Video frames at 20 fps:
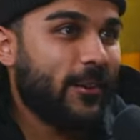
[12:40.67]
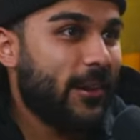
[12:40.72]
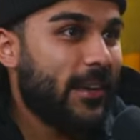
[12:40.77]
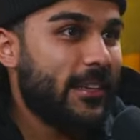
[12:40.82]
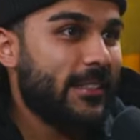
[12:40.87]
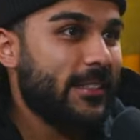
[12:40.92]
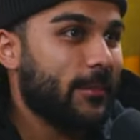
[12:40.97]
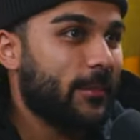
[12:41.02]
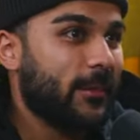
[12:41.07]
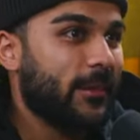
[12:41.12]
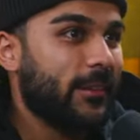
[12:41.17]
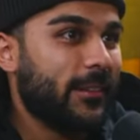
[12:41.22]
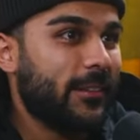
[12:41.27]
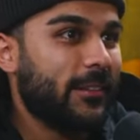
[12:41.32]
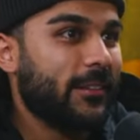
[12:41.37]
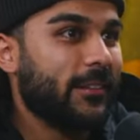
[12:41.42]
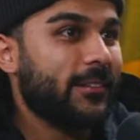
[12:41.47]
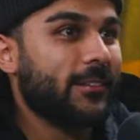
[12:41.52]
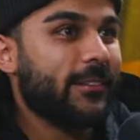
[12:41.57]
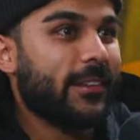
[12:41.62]
crazy, but you
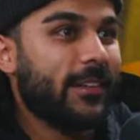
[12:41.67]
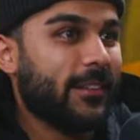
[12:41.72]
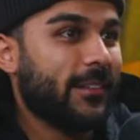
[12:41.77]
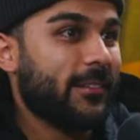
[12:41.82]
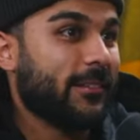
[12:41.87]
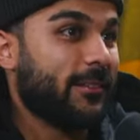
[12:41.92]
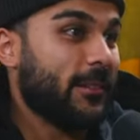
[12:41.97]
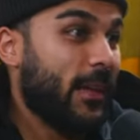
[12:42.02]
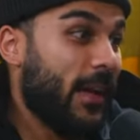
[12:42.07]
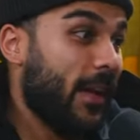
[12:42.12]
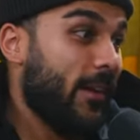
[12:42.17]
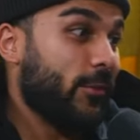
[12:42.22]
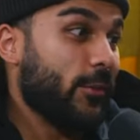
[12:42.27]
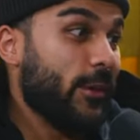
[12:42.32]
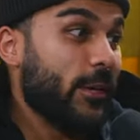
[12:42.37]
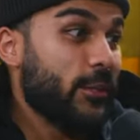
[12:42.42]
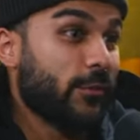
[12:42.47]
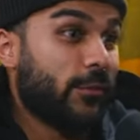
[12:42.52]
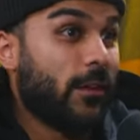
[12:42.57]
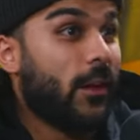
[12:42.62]
know, like I have
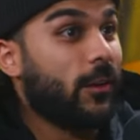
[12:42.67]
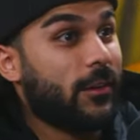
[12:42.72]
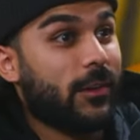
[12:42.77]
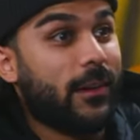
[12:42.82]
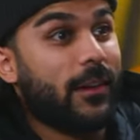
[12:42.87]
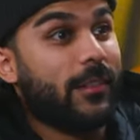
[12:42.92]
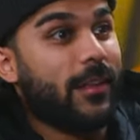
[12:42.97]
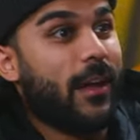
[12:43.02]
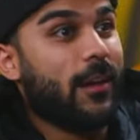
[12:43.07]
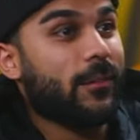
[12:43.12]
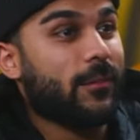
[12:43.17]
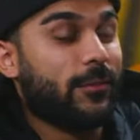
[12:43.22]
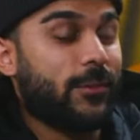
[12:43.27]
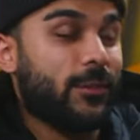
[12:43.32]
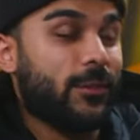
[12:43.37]
300 followers, I got a thousand